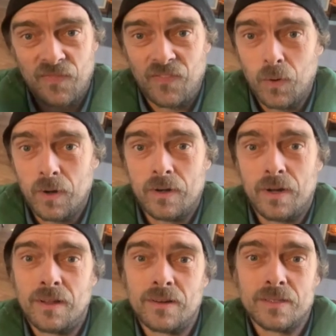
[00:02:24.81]

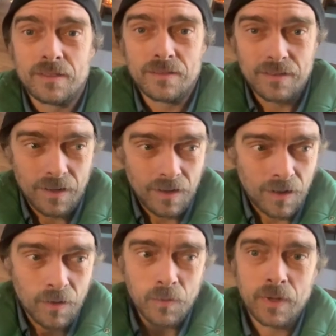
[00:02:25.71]
$400
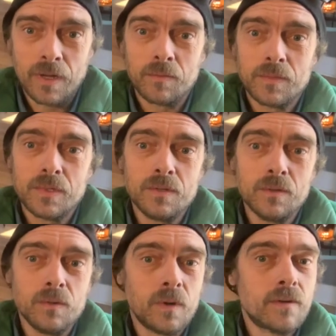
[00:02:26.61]
all the way up
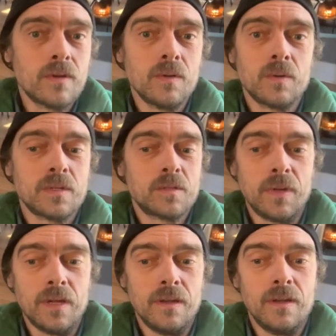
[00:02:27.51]
to whatever you want to
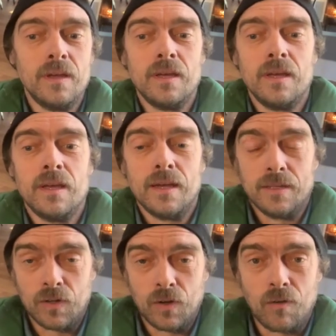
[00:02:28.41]
spend.
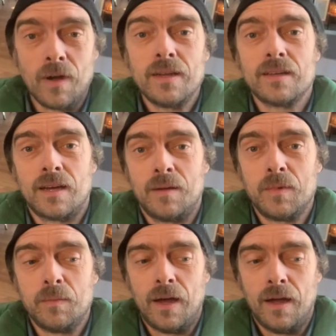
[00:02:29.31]
It's a great time to
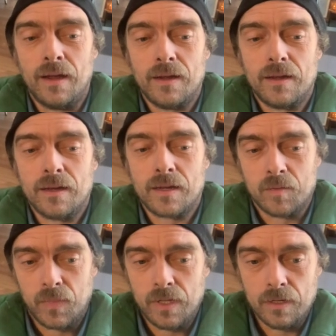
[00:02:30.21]
buy a
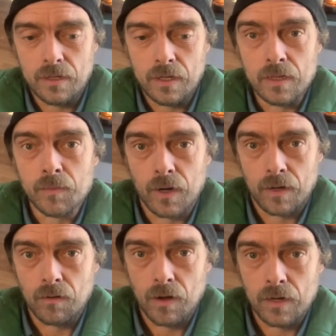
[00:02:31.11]
complete in the
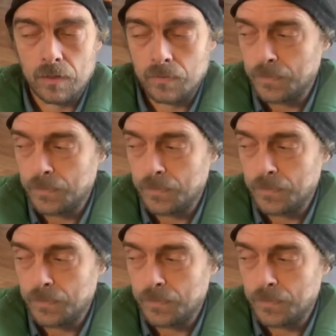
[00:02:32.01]
market right now.